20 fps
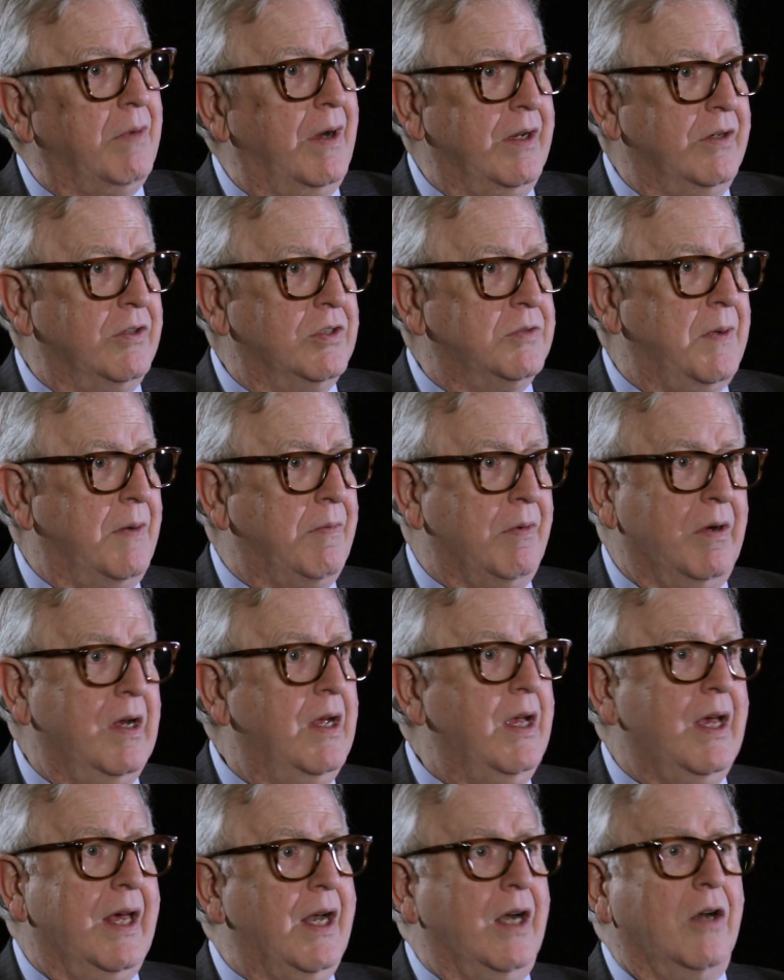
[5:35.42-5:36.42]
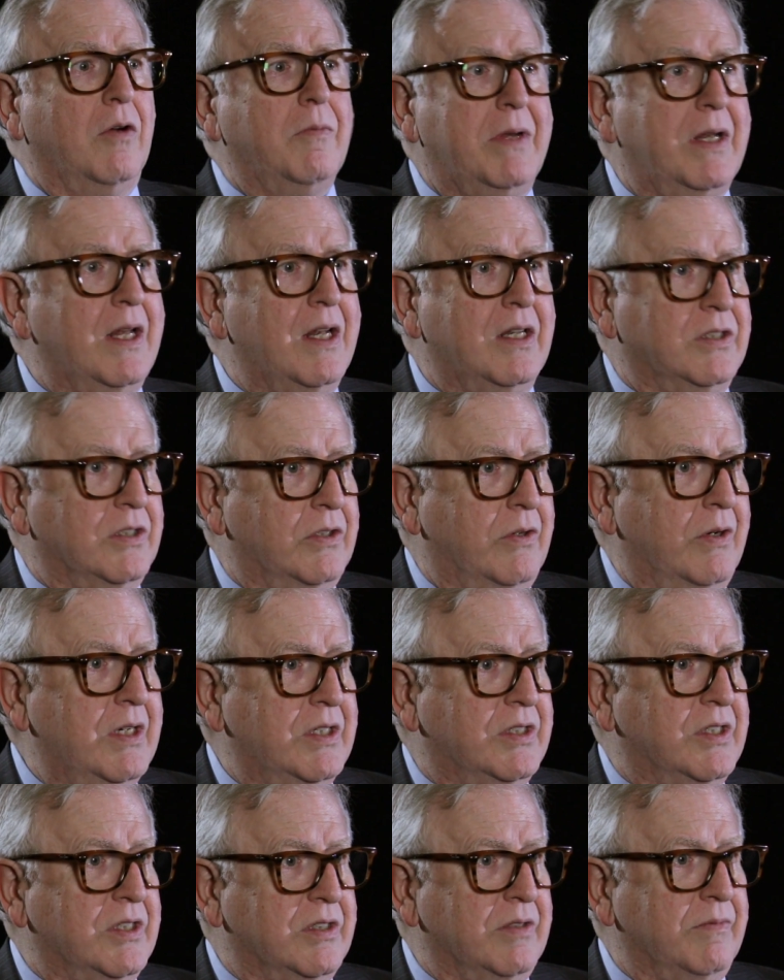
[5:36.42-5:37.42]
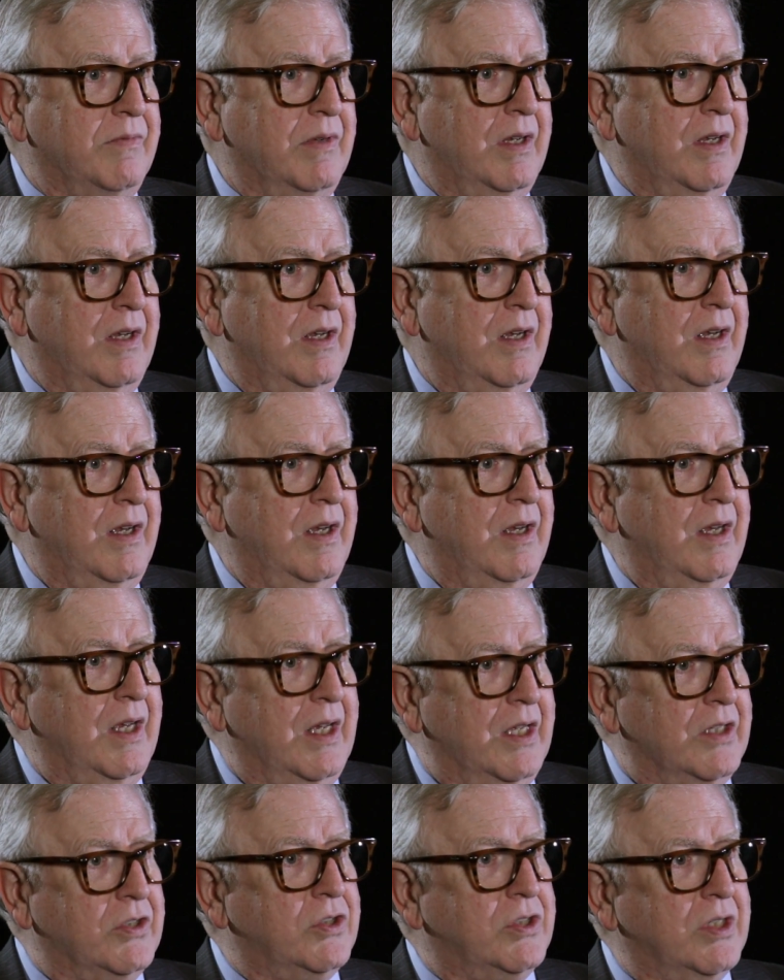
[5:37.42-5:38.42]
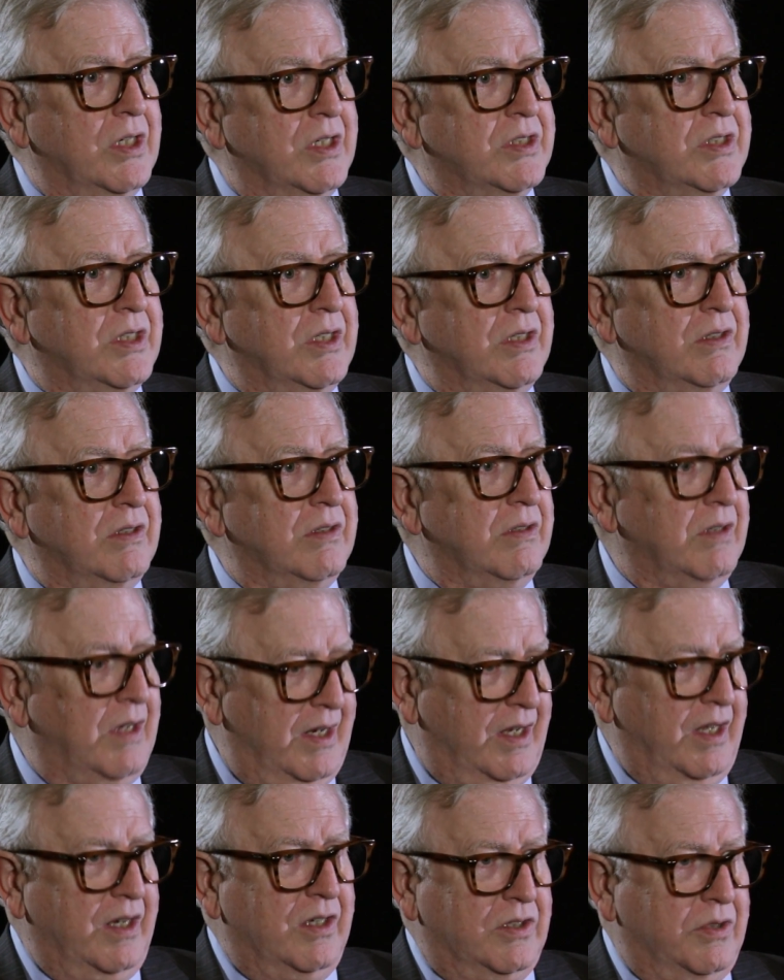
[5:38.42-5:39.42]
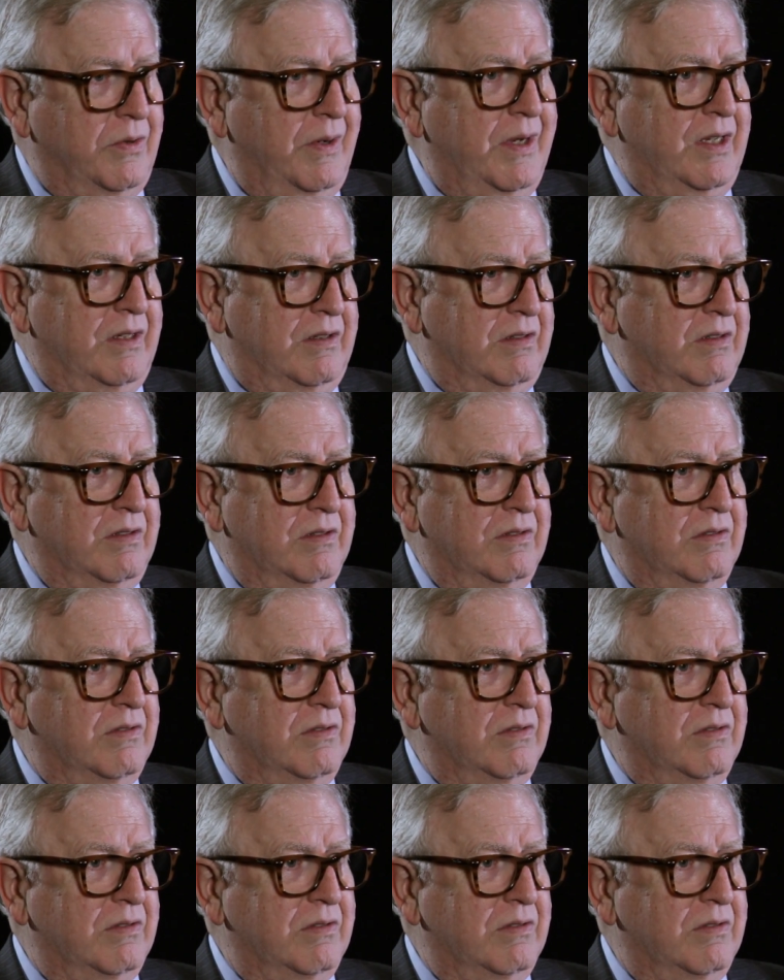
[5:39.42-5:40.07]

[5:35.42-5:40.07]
by a newspaper. And I don't mean that as a criticism. It's just that I get a tweet,